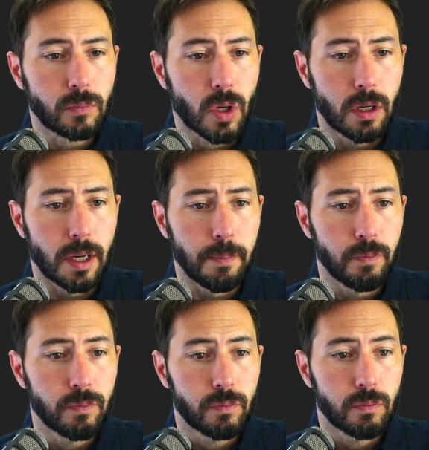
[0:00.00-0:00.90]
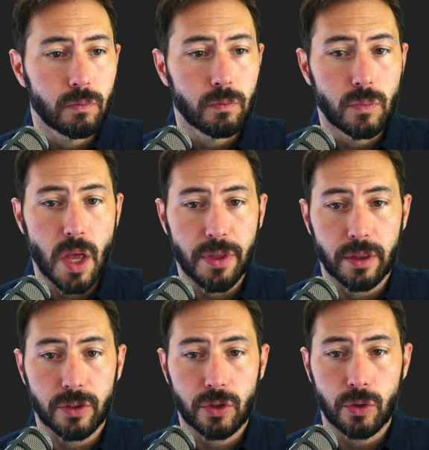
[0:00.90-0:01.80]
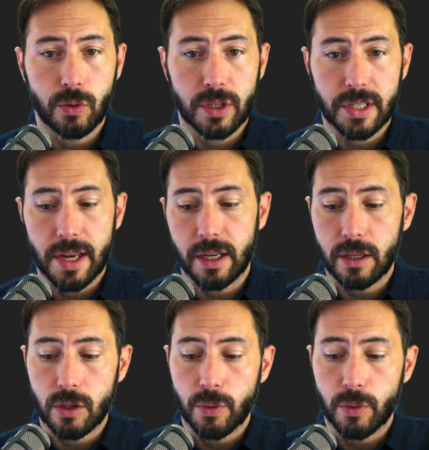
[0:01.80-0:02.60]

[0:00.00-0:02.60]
Um, nothing that's too exciting here.